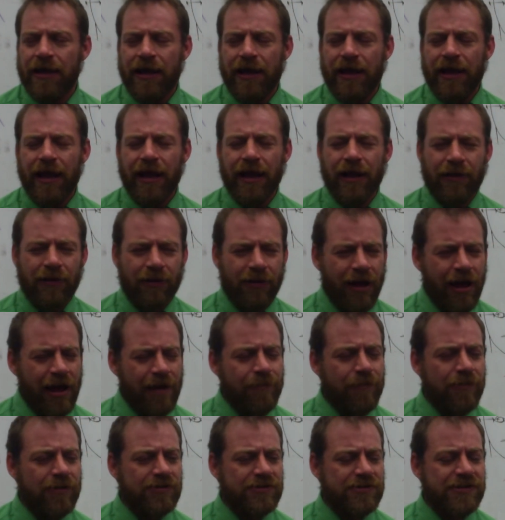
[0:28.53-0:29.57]
and Claude
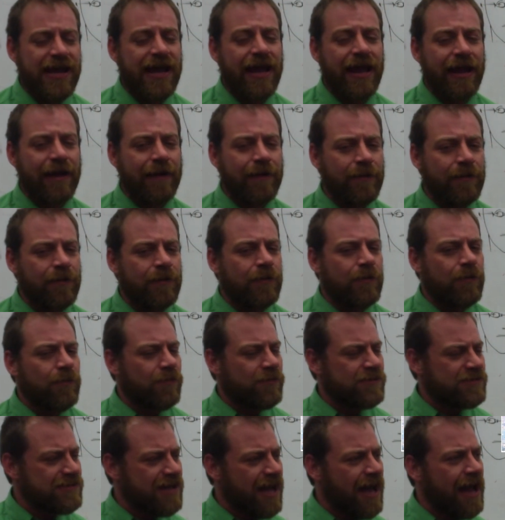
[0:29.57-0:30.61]
Monet was
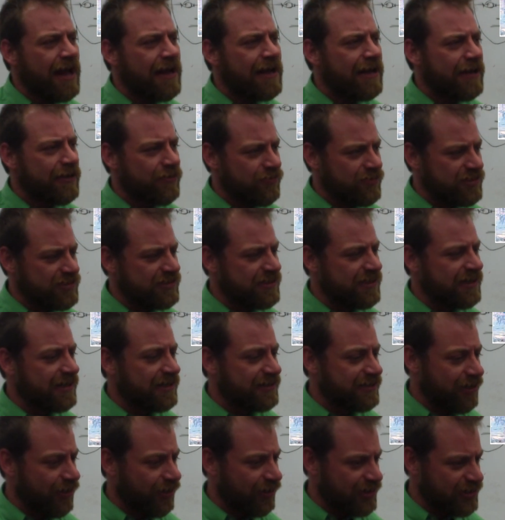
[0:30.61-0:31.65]
not interested in
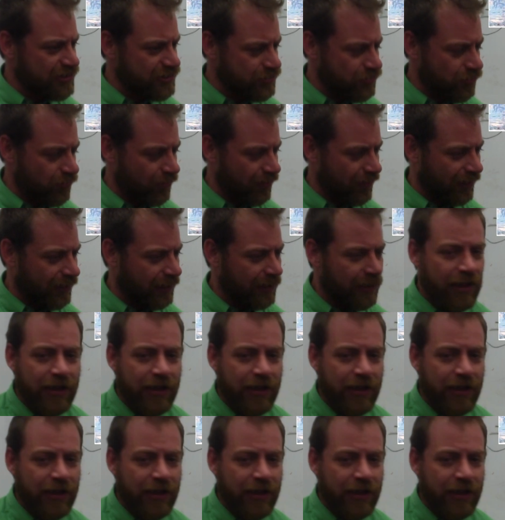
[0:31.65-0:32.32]
telling a story.